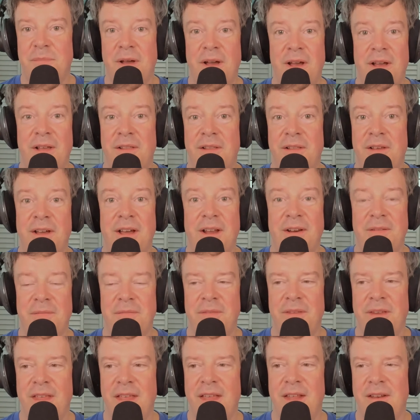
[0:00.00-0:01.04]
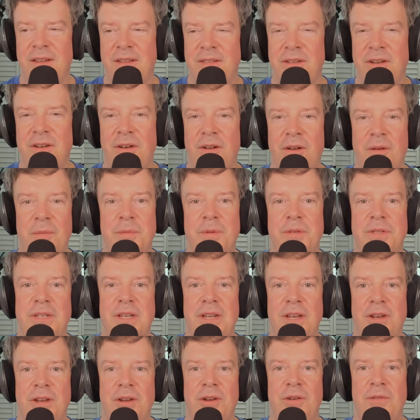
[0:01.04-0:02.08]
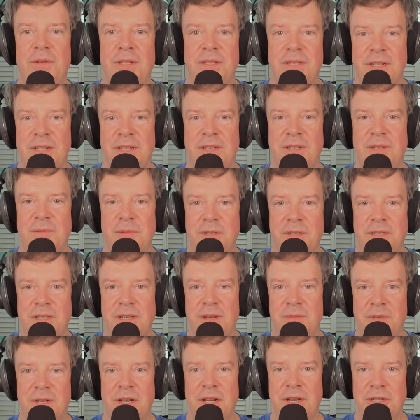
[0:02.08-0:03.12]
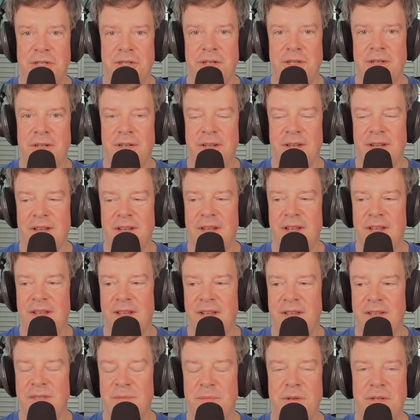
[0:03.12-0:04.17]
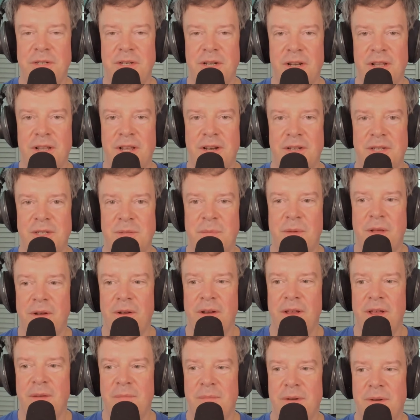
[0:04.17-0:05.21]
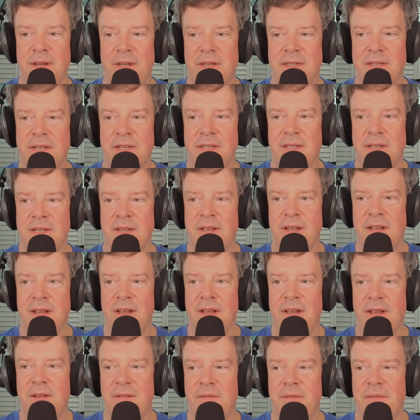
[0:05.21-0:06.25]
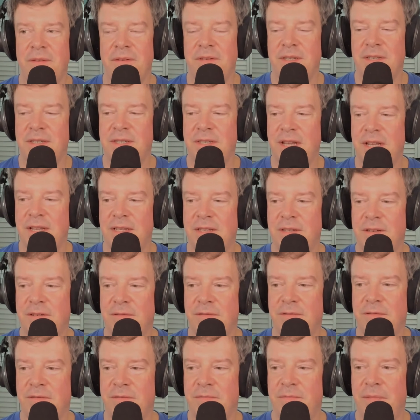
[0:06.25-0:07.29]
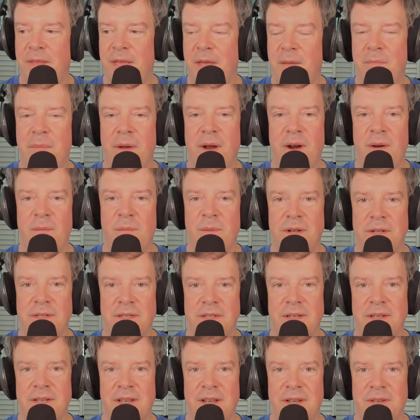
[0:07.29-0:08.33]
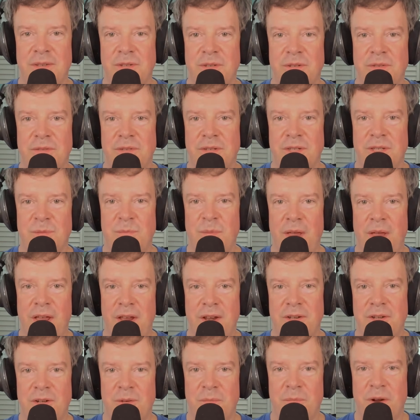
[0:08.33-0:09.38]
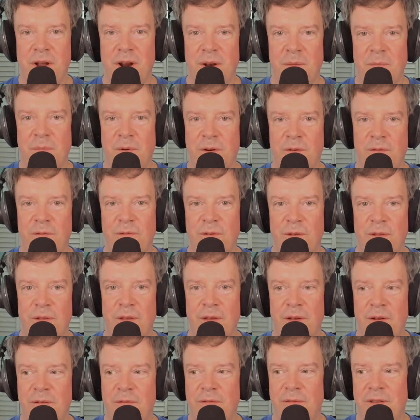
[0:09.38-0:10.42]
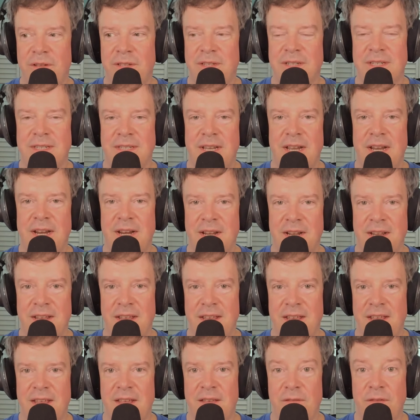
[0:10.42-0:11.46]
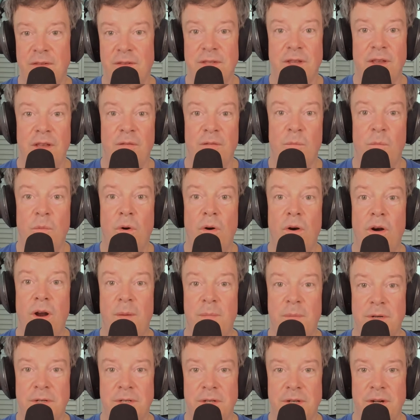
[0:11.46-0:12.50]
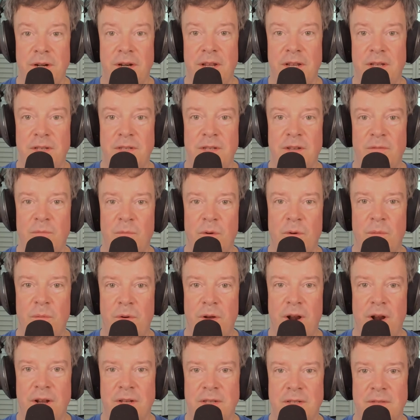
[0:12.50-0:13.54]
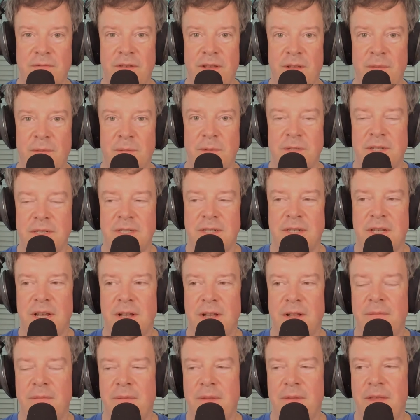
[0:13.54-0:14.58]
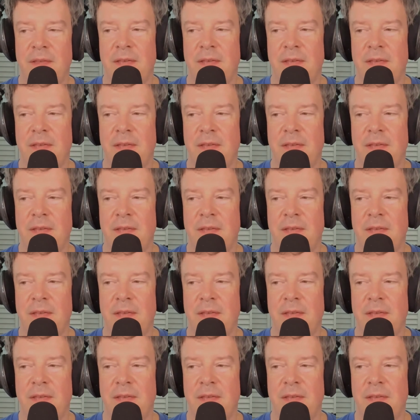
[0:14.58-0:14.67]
pile on. And it's an almost irresistible temptation, especially in a lot of smaller companies, because there's a sense of empire building as you expand your product portfolio. It feels exciting. It feels like you have more opportunity because you have more products available to sell.